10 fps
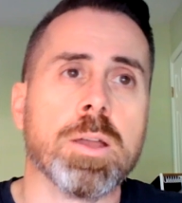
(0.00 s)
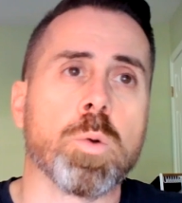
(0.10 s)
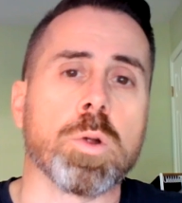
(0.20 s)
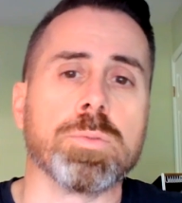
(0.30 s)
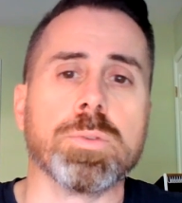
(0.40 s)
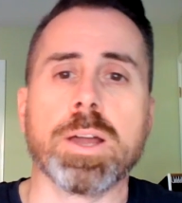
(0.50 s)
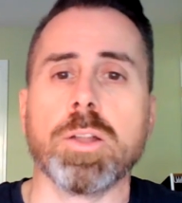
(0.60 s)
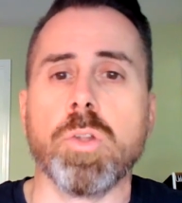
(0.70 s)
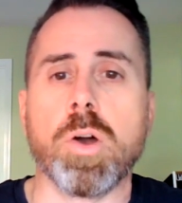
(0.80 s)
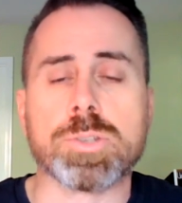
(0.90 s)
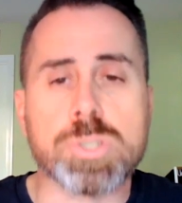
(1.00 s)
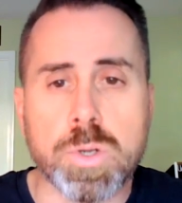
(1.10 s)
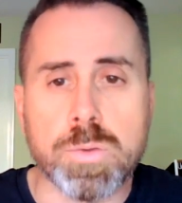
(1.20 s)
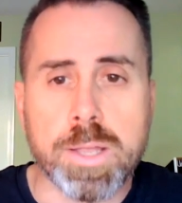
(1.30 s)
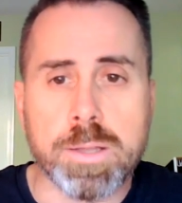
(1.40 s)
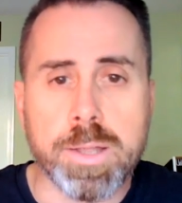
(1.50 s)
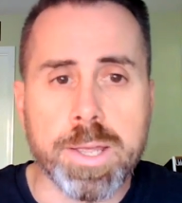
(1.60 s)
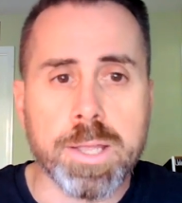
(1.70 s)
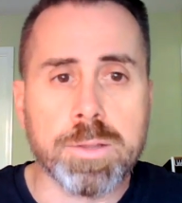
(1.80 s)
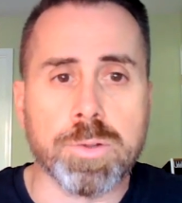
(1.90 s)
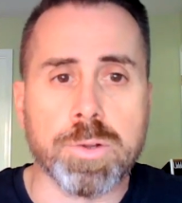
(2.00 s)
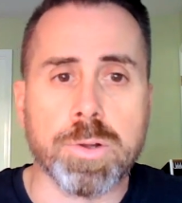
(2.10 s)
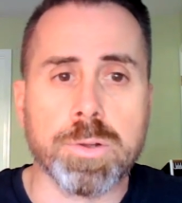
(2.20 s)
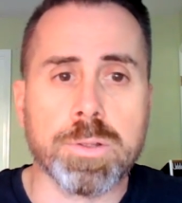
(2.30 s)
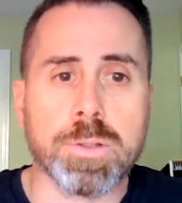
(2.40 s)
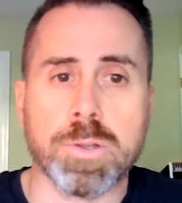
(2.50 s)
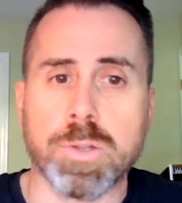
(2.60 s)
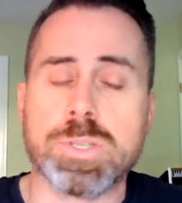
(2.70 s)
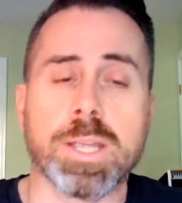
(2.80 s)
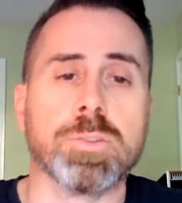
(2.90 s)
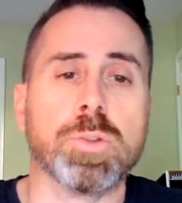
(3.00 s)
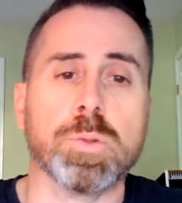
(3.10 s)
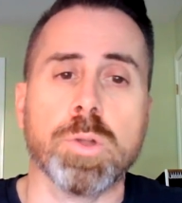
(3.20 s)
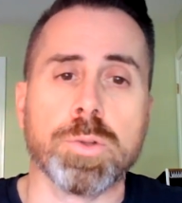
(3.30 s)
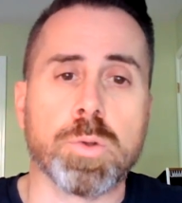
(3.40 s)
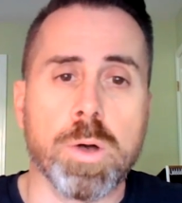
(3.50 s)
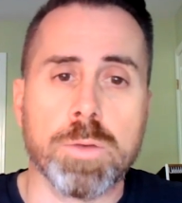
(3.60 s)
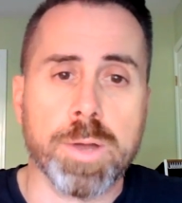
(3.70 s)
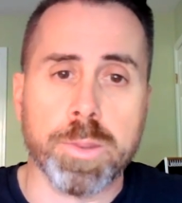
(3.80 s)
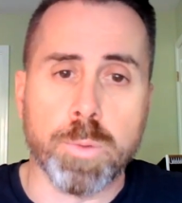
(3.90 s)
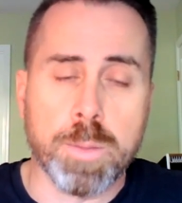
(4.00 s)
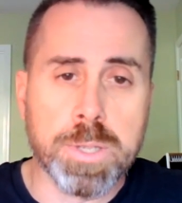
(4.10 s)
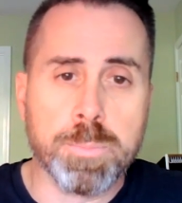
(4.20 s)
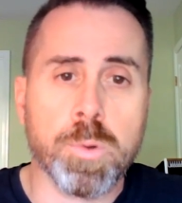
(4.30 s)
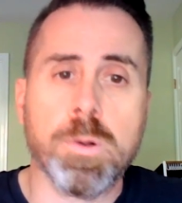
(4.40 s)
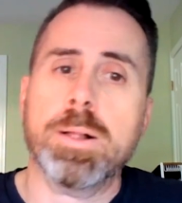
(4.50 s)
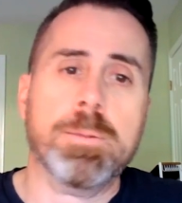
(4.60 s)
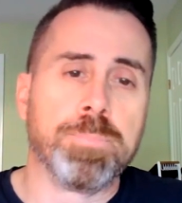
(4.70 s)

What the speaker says: or if you've got a long survey length, or you're taking too long to qualify the right people,